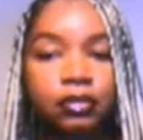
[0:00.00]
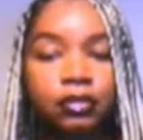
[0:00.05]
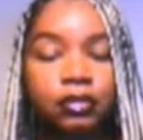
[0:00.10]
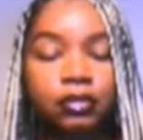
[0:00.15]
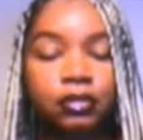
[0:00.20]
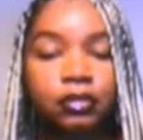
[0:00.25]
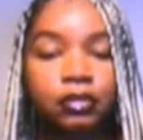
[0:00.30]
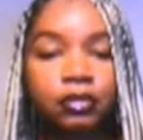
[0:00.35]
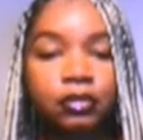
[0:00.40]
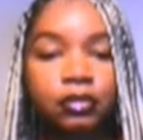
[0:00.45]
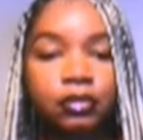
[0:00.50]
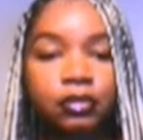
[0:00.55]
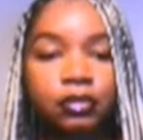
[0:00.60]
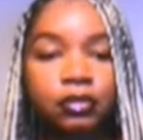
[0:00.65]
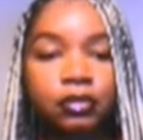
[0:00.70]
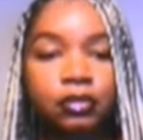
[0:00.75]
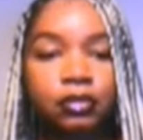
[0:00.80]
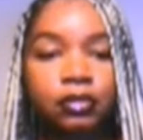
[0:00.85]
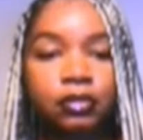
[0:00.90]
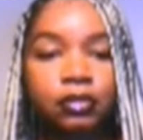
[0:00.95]

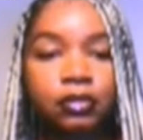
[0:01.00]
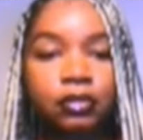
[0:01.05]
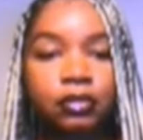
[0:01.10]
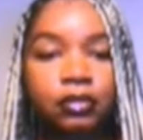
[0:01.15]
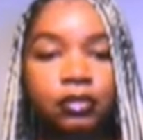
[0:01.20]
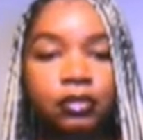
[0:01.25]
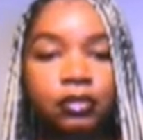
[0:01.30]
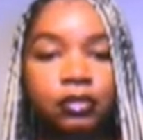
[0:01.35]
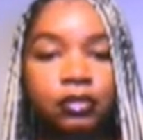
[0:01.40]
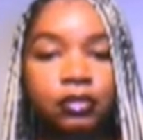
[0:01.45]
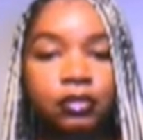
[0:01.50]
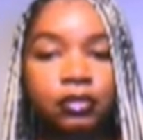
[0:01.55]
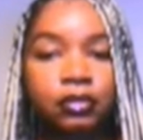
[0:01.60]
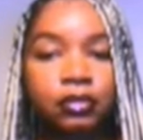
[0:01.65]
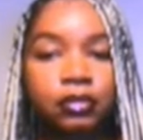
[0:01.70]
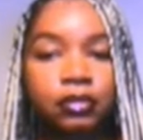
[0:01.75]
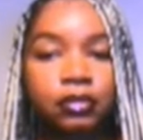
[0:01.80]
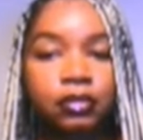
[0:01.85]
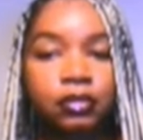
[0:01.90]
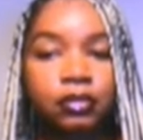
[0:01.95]

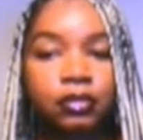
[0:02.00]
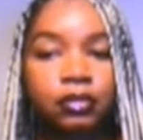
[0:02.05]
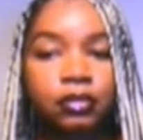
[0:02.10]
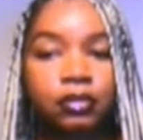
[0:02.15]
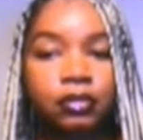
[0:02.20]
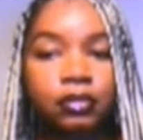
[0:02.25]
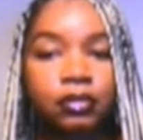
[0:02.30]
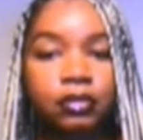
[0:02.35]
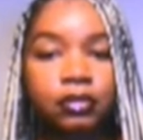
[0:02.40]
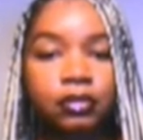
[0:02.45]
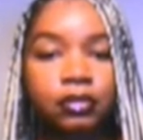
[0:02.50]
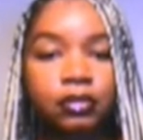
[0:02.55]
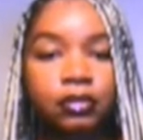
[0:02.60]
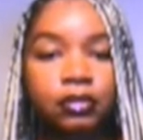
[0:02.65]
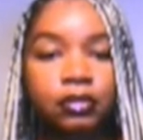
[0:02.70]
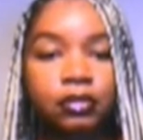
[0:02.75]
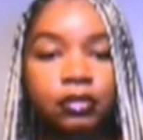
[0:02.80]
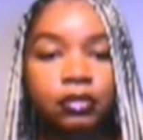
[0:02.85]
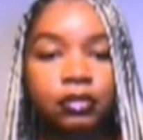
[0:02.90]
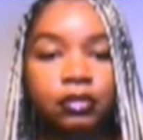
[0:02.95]

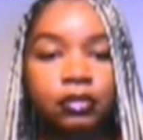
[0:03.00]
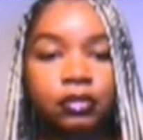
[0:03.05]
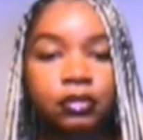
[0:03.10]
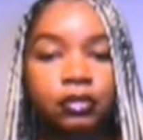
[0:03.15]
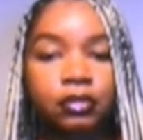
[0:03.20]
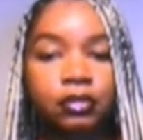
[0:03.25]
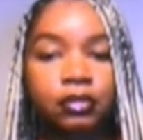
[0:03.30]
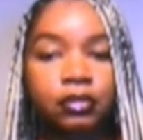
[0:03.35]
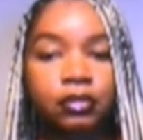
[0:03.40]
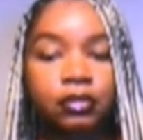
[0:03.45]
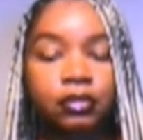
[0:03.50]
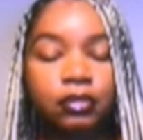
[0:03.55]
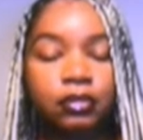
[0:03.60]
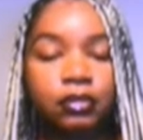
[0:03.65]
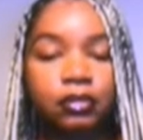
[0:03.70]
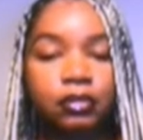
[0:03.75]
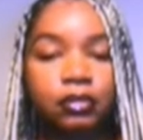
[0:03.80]
(not speaking)